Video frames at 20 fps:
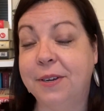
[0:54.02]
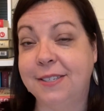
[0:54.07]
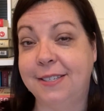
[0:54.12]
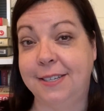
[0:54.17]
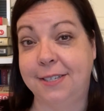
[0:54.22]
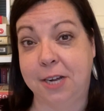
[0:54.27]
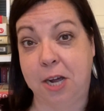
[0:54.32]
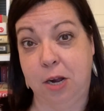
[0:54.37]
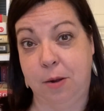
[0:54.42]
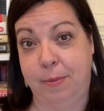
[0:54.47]

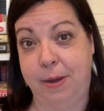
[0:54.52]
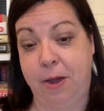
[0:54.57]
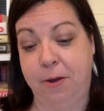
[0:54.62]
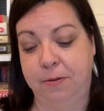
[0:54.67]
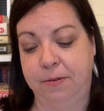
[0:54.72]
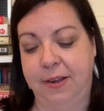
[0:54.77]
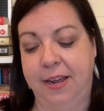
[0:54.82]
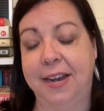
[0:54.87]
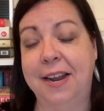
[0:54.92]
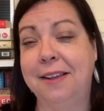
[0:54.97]
to talk
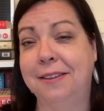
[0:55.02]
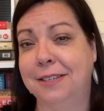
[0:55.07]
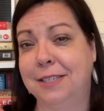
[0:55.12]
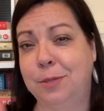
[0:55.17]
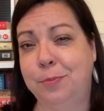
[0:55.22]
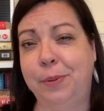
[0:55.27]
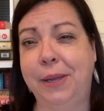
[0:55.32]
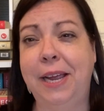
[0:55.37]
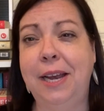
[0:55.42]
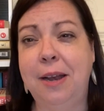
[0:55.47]
about, and I'll
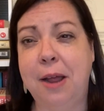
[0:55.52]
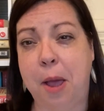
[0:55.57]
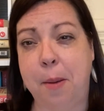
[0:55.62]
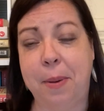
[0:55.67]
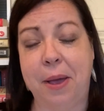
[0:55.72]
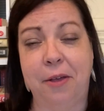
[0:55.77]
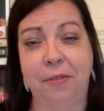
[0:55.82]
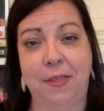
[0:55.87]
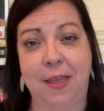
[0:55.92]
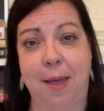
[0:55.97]
explain
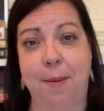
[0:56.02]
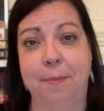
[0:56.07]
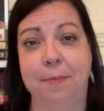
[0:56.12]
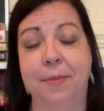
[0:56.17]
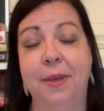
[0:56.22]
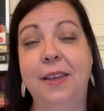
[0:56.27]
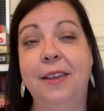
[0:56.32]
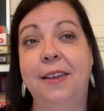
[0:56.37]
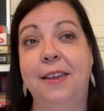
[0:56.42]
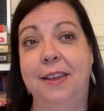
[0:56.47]
about
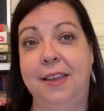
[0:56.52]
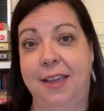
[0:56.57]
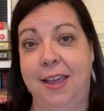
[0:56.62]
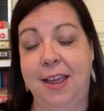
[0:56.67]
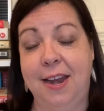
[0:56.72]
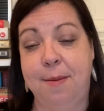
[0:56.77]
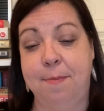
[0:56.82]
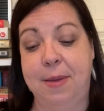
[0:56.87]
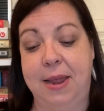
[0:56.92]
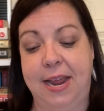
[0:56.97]
them
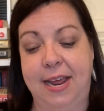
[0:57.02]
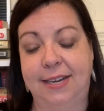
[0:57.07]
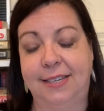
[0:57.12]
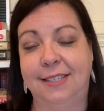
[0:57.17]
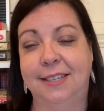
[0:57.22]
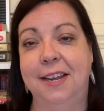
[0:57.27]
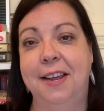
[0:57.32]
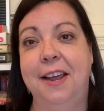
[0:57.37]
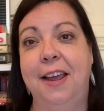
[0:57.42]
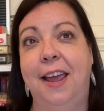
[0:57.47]
in a
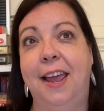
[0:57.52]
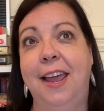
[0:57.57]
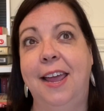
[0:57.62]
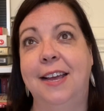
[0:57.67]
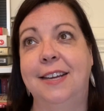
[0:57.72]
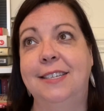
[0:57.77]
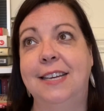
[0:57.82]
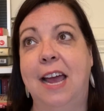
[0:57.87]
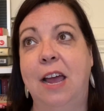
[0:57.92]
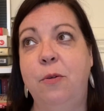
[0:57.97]
minute.
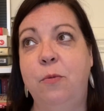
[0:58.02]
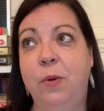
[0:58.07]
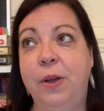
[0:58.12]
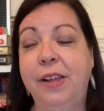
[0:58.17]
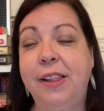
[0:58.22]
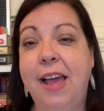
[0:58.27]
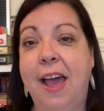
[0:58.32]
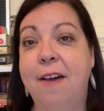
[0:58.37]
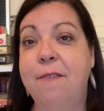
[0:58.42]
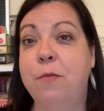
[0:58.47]
And I
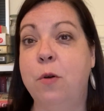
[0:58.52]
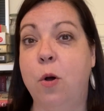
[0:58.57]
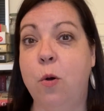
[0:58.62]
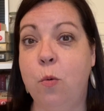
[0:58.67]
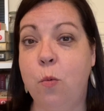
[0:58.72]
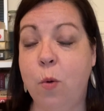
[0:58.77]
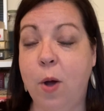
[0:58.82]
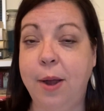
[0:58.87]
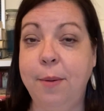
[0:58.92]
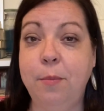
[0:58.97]
will have
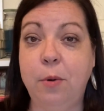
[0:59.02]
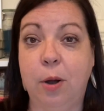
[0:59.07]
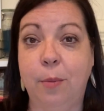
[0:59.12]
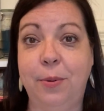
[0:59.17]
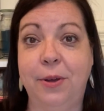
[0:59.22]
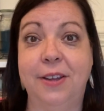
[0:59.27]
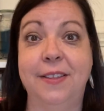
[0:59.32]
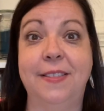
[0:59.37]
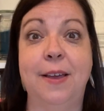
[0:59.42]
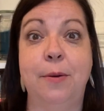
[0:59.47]
one more
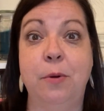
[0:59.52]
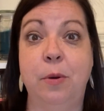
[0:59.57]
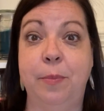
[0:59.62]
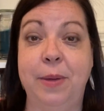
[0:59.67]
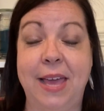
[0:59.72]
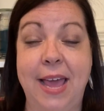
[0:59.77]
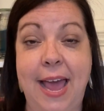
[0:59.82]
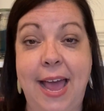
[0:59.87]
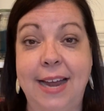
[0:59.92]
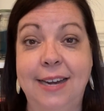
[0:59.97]
book that will
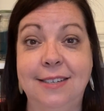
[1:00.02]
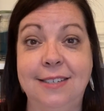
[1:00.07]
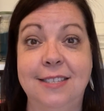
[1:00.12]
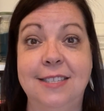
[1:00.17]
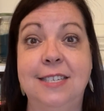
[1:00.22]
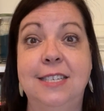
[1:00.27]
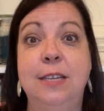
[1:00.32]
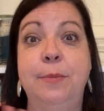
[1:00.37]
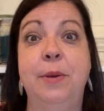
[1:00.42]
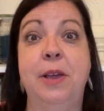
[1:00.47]
be added to
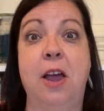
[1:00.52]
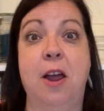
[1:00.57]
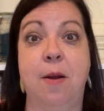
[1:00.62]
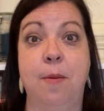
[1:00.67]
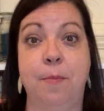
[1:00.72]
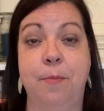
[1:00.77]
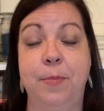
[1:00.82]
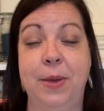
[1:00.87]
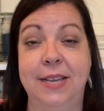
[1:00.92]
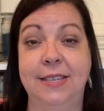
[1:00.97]
the
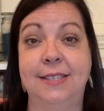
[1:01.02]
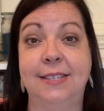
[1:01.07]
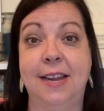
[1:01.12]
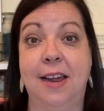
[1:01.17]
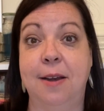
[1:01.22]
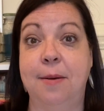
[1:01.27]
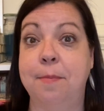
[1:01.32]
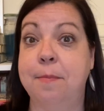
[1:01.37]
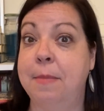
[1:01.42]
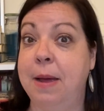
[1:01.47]
TBR based
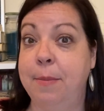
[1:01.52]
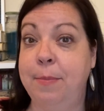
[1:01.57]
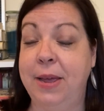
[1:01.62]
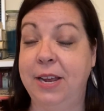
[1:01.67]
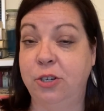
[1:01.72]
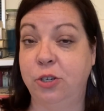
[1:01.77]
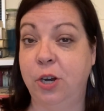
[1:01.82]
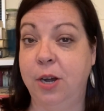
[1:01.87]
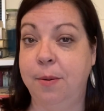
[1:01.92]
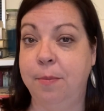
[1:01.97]
on my
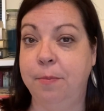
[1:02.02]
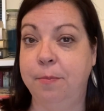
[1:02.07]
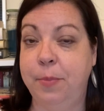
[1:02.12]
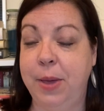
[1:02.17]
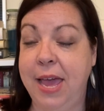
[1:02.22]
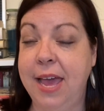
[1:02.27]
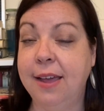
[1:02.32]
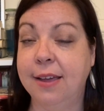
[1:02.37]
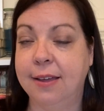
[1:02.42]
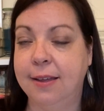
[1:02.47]
patron
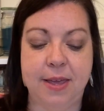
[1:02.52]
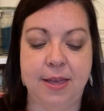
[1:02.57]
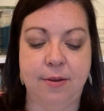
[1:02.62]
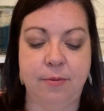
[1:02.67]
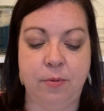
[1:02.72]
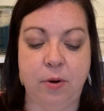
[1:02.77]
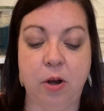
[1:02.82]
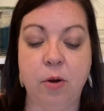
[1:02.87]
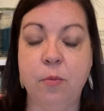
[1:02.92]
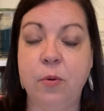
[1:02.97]
pick,
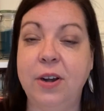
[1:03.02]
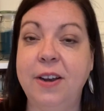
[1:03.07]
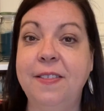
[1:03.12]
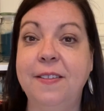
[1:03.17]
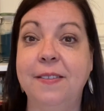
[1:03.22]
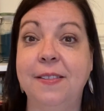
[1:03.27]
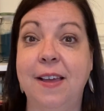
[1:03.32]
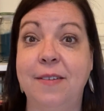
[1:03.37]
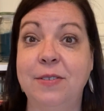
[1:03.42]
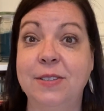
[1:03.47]
or one of
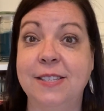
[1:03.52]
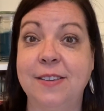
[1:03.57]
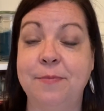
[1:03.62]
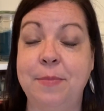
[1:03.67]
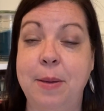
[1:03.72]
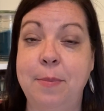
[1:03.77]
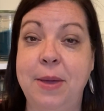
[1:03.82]
the levels of my